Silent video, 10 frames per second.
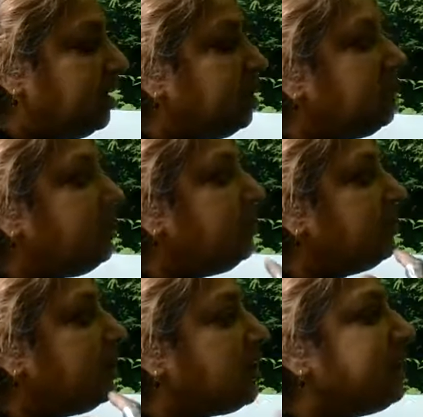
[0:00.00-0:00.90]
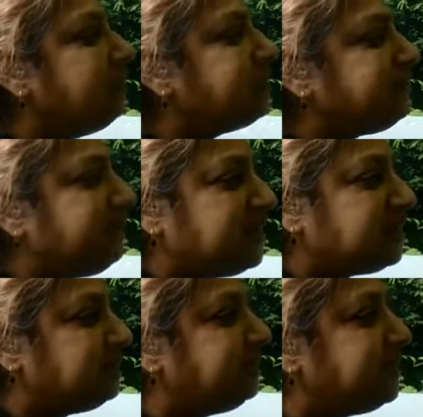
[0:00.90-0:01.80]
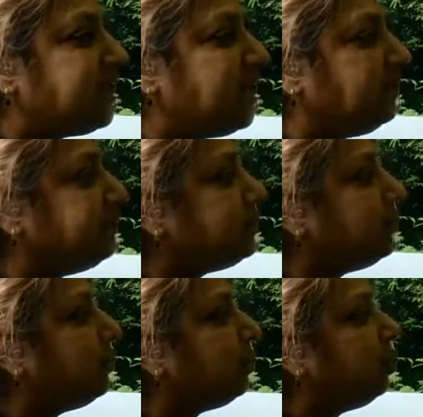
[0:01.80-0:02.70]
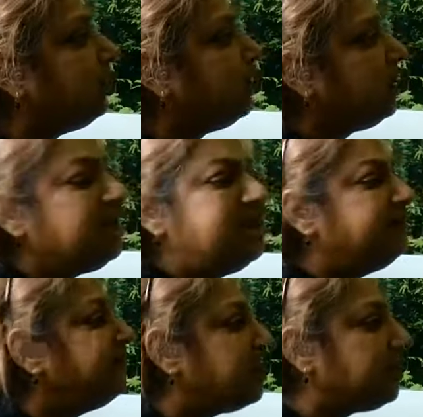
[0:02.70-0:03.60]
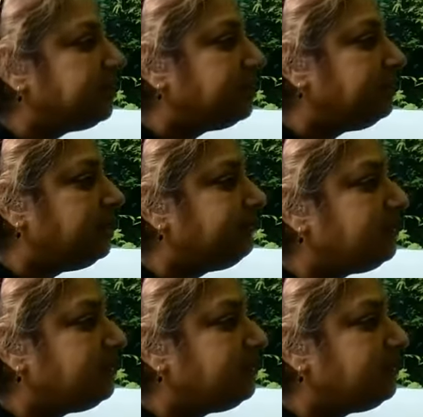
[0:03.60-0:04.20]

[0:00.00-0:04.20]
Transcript: He gave us flexible time, so he never doubted me.